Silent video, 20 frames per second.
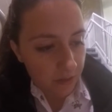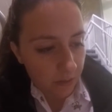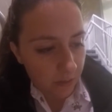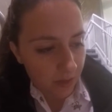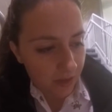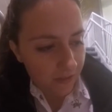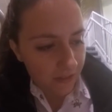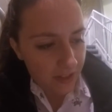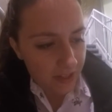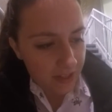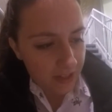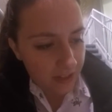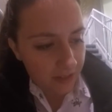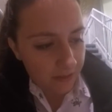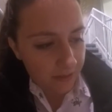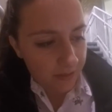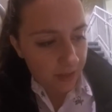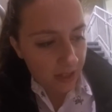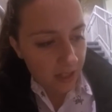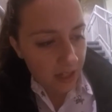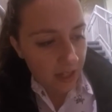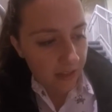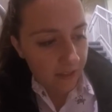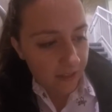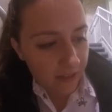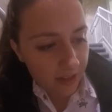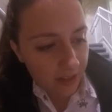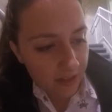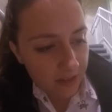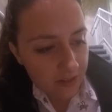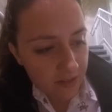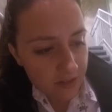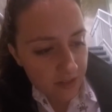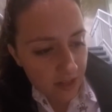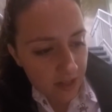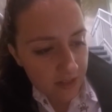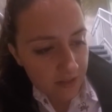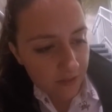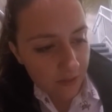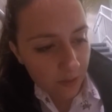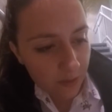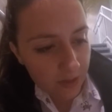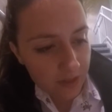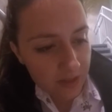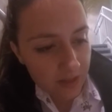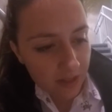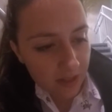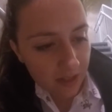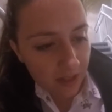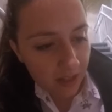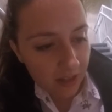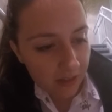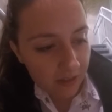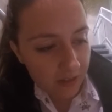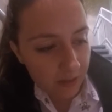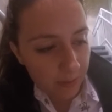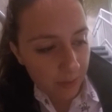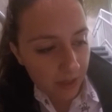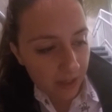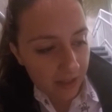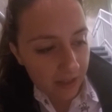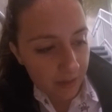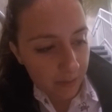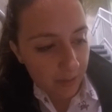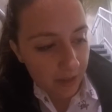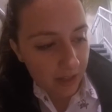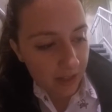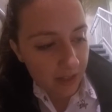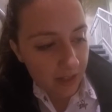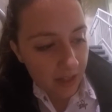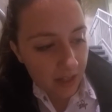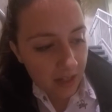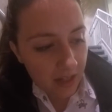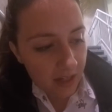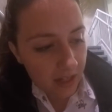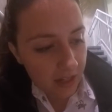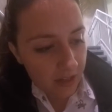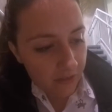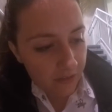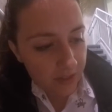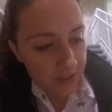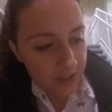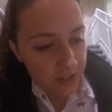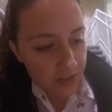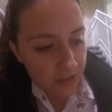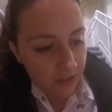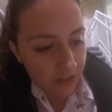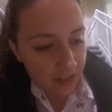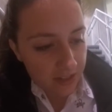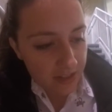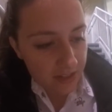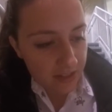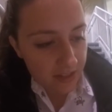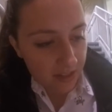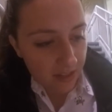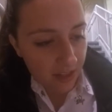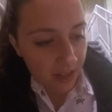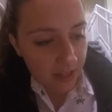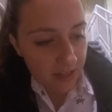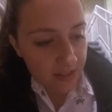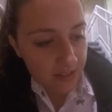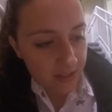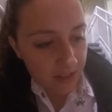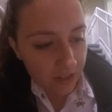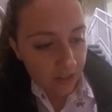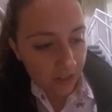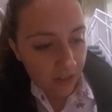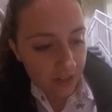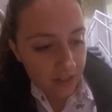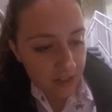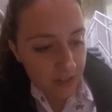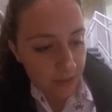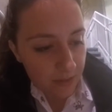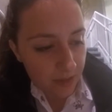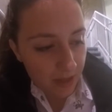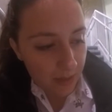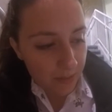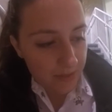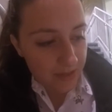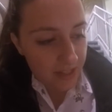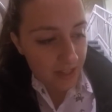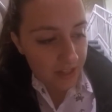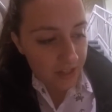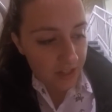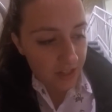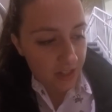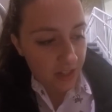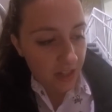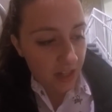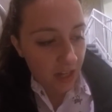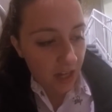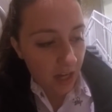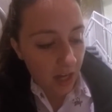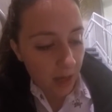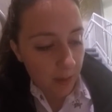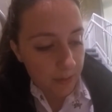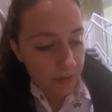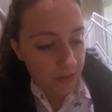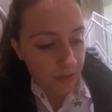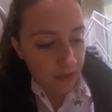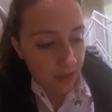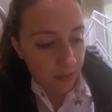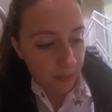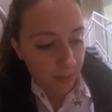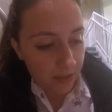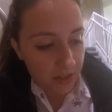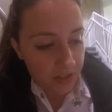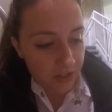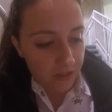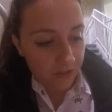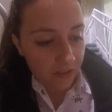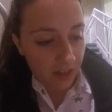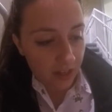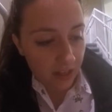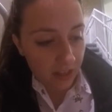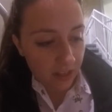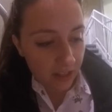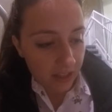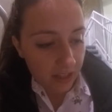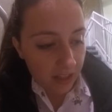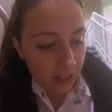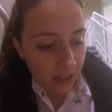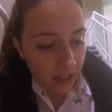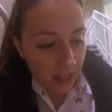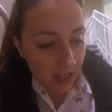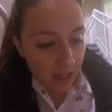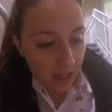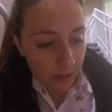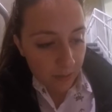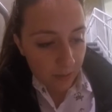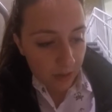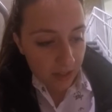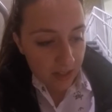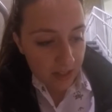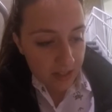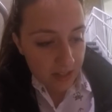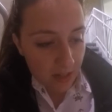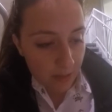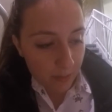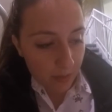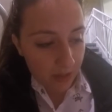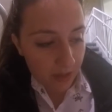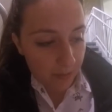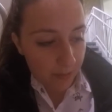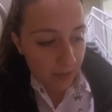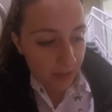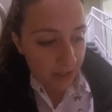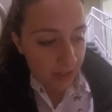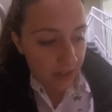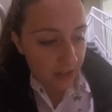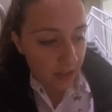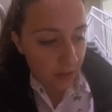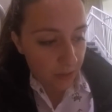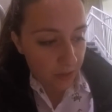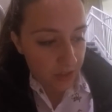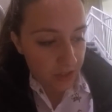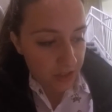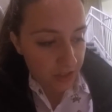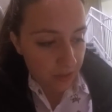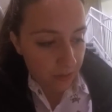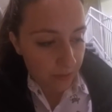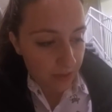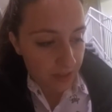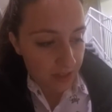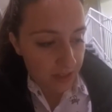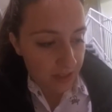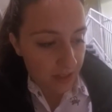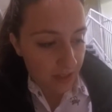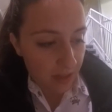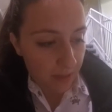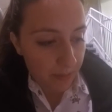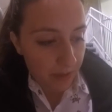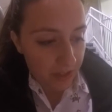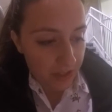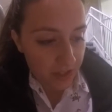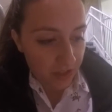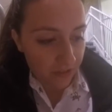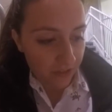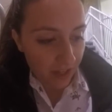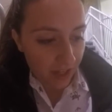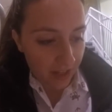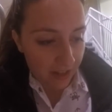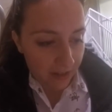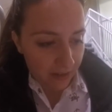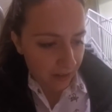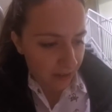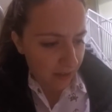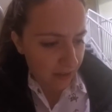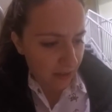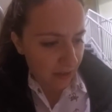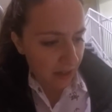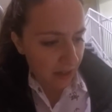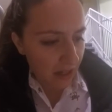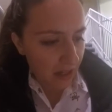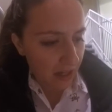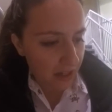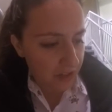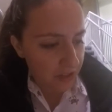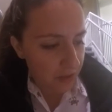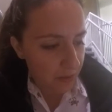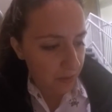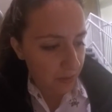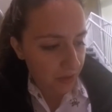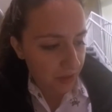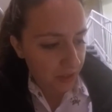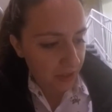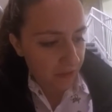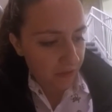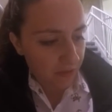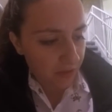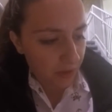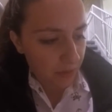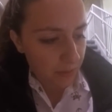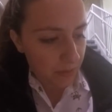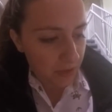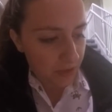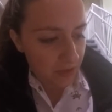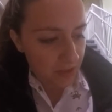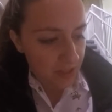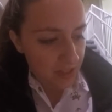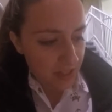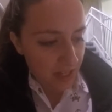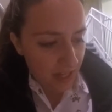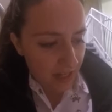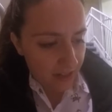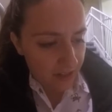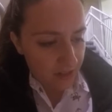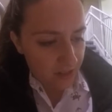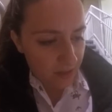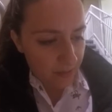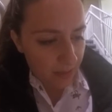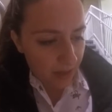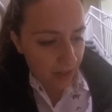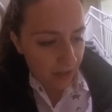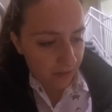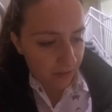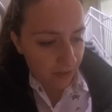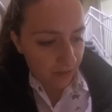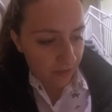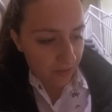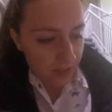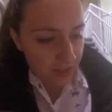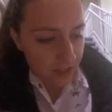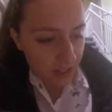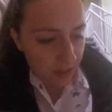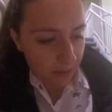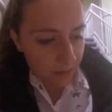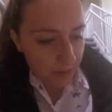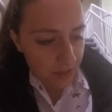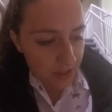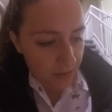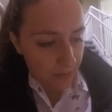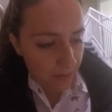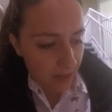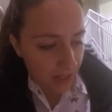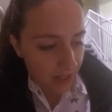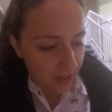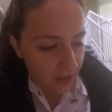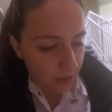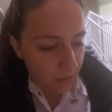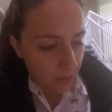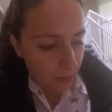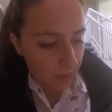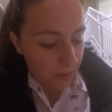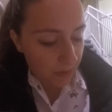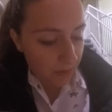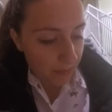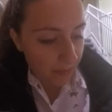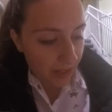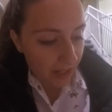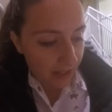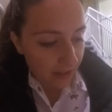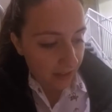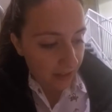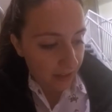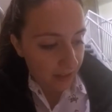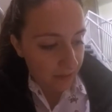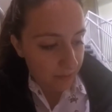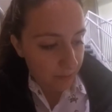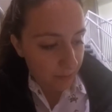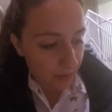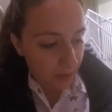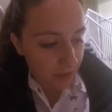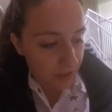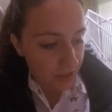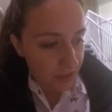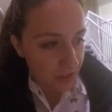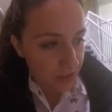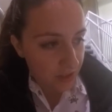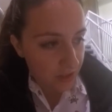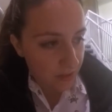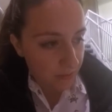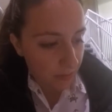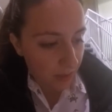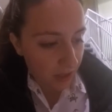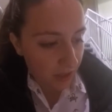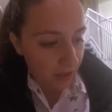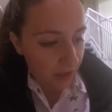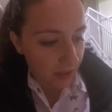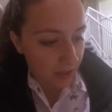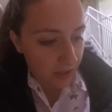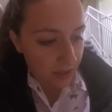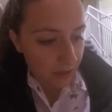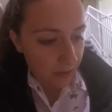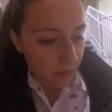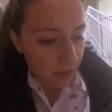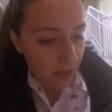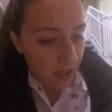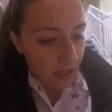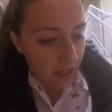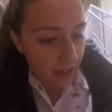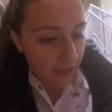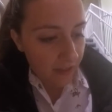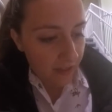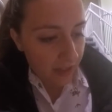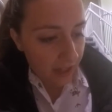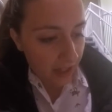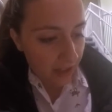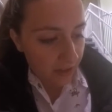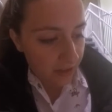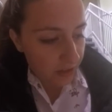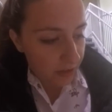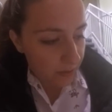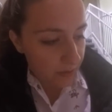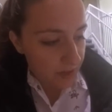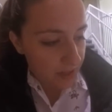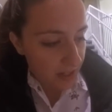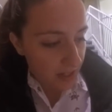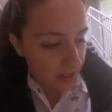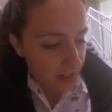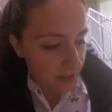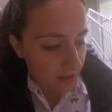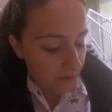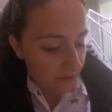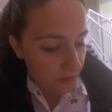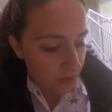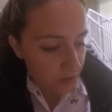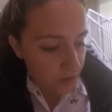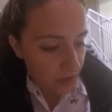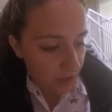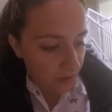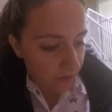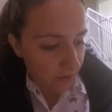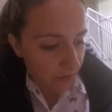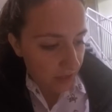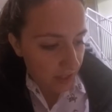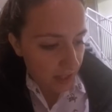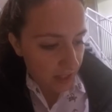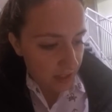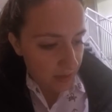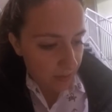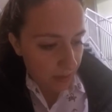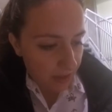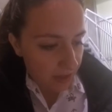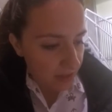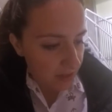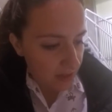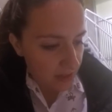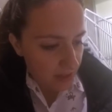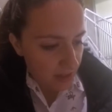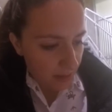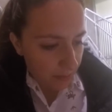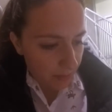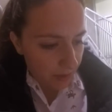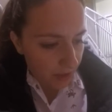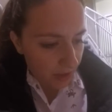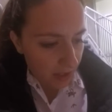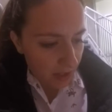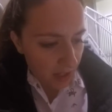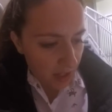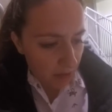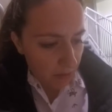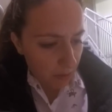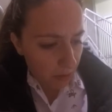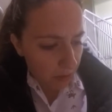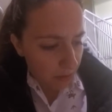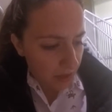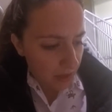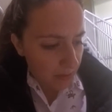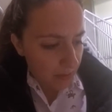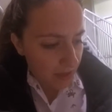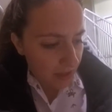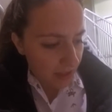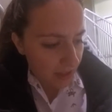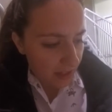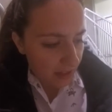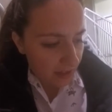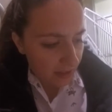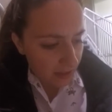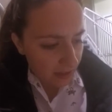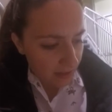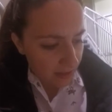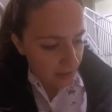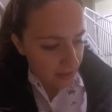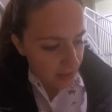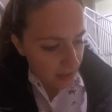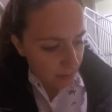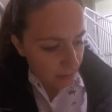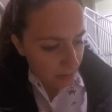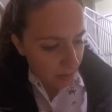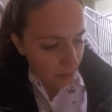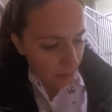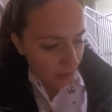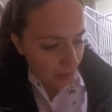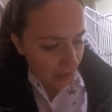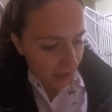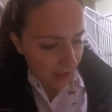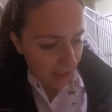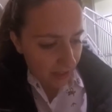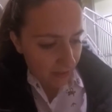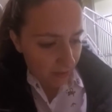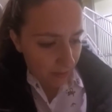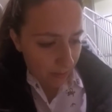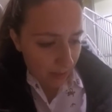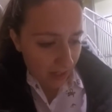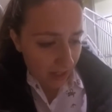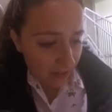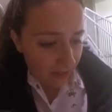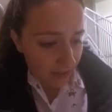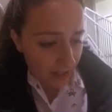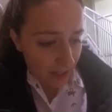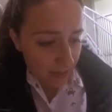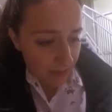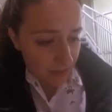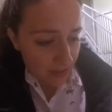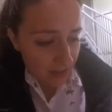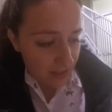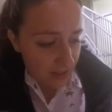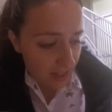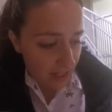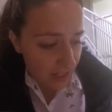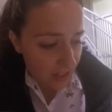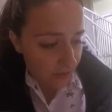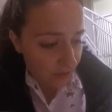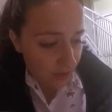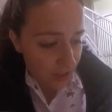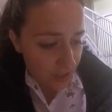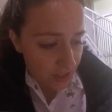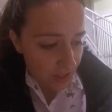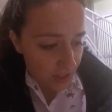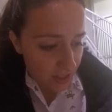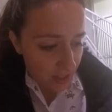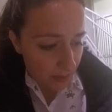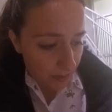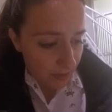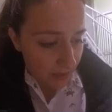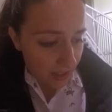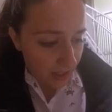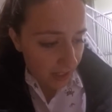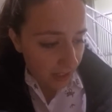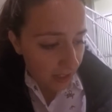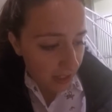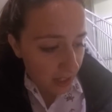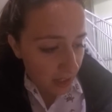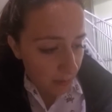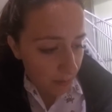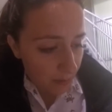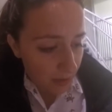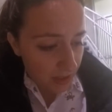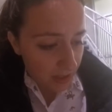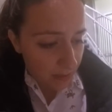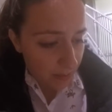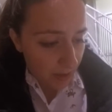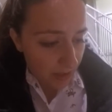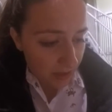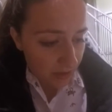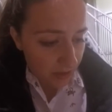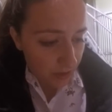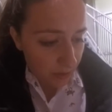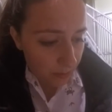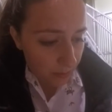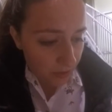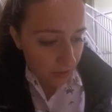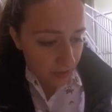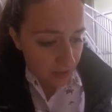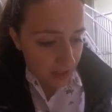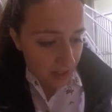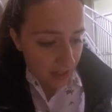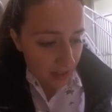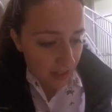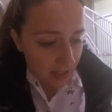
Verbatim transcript: What have I done? The consul's eyes focused on the calendar behind the bed. He had reached his crisis at last, a crisis without possession, almost without pleasure finally, and what he saw might have been, no, he sure was, a picture of Canada. Under a brilliant full moon, a stag stood by a river down which a man and a woman were paddling a birch bark canoe. The calendar was set to the future, for next month, December. Where would he be then? In the dim blue light he even made out the names of the saints for each December day, printed by the numerals.